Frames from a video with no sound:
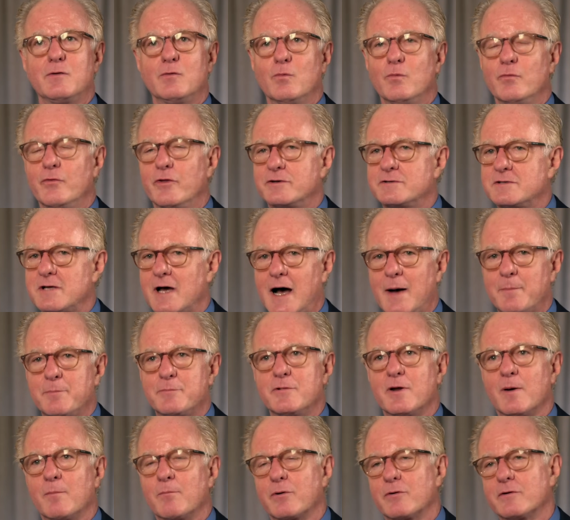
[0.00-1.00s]
The top
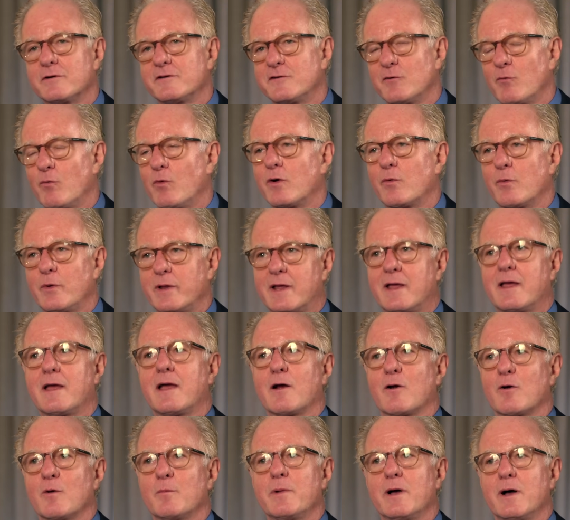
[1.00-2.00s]
number is the one we
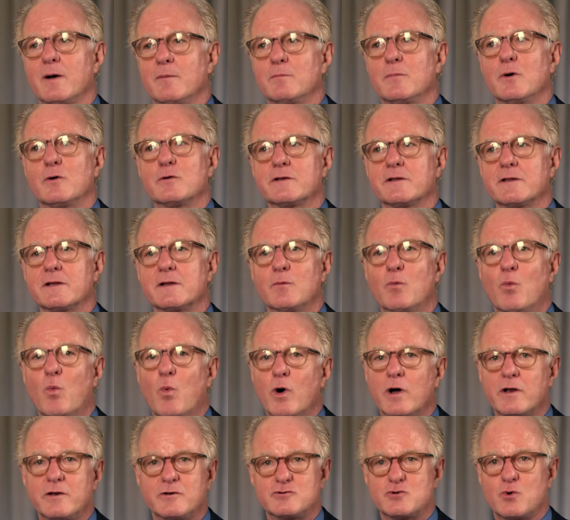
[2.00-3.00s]
care about mostly.
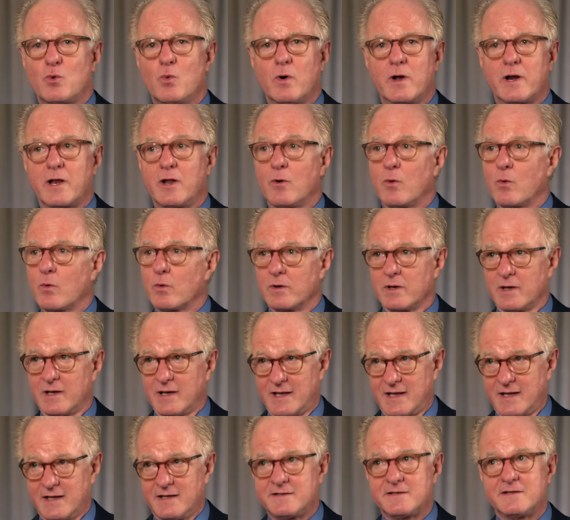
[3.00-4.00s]
120 or
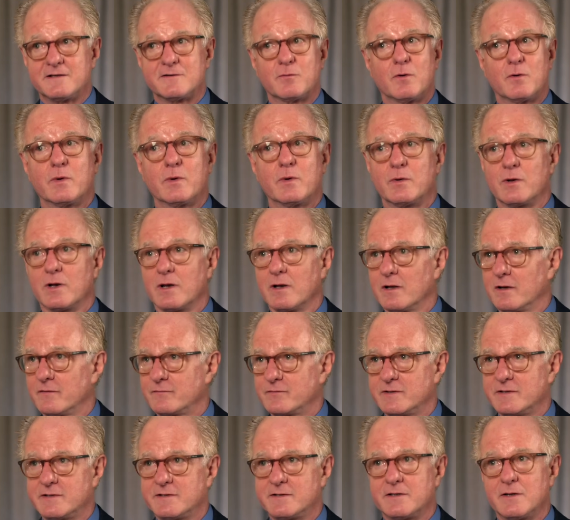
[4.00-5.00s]
less is would love
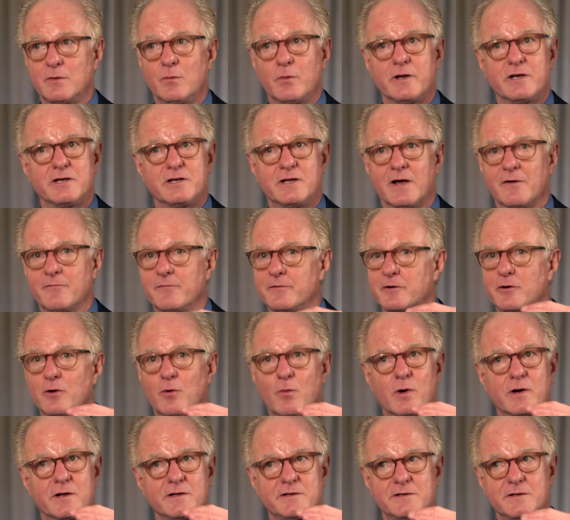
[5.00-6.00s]
to see. We definitely don't
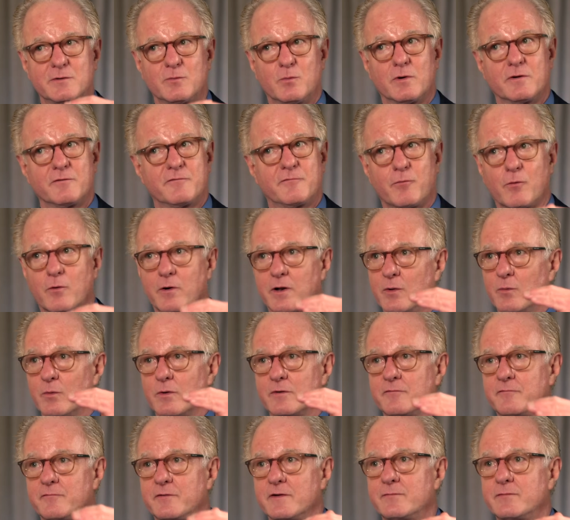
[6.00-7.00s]
want to see 140,
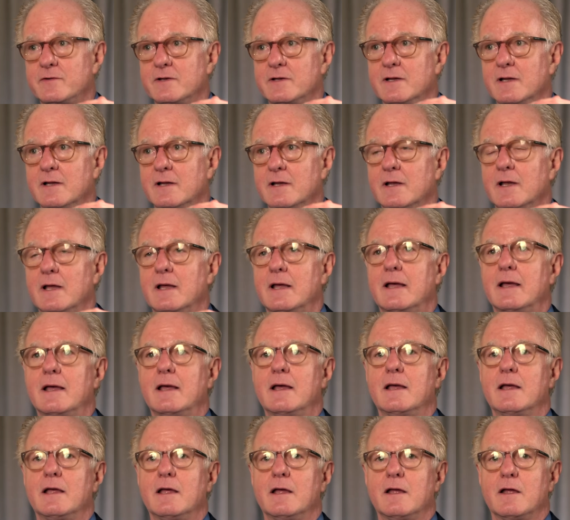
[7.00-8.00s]
150.
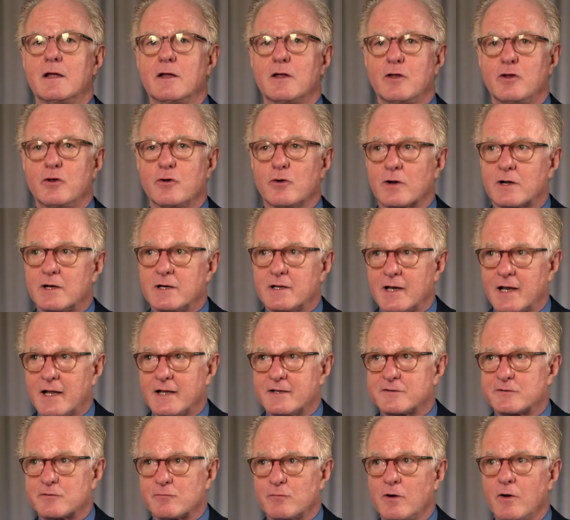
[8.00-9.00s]
Your
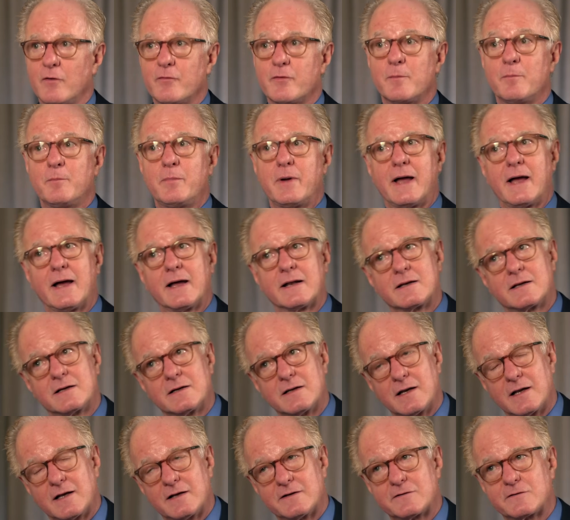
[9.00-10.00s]
cholesterol, the bad
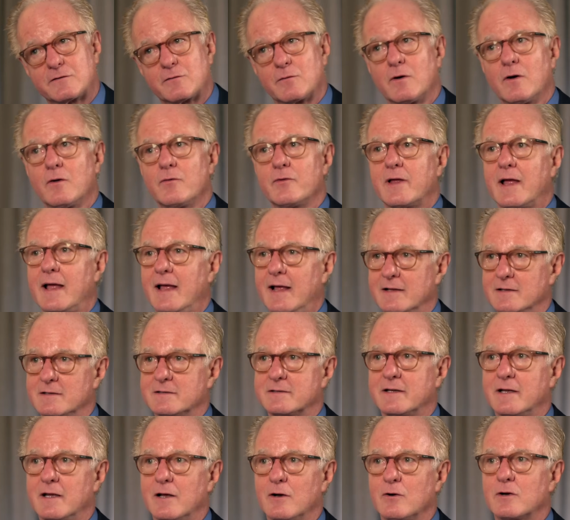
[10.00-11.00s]
cholesterol, the
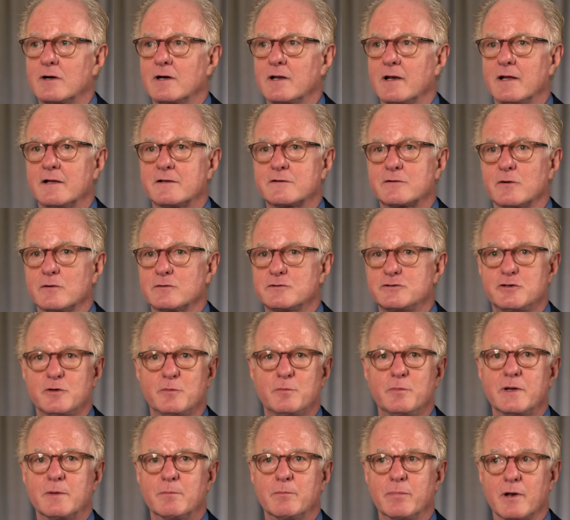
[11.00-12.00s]
LDL cholesterol should
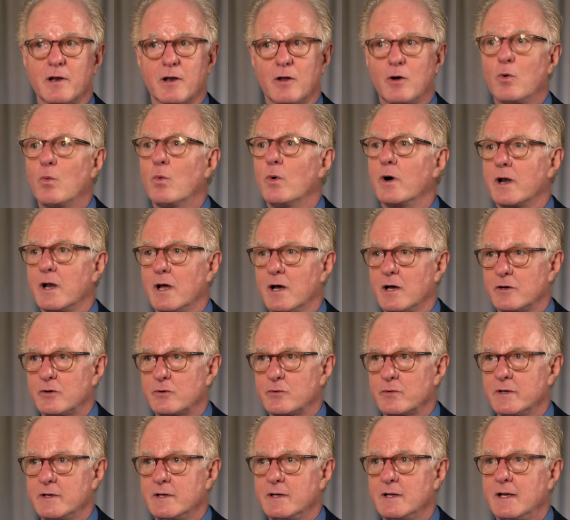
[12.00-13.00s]
be below
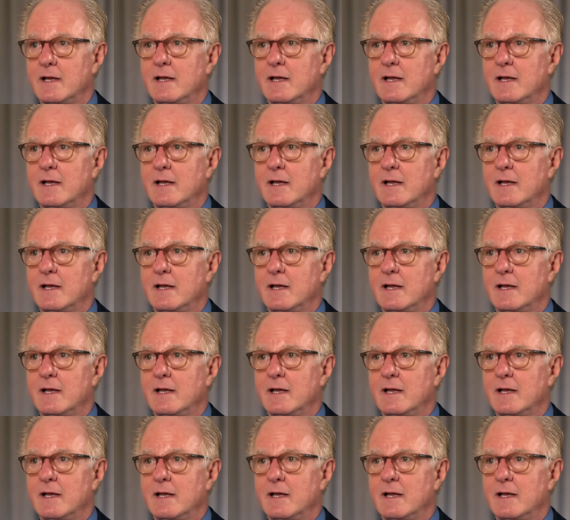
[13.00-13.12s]
100.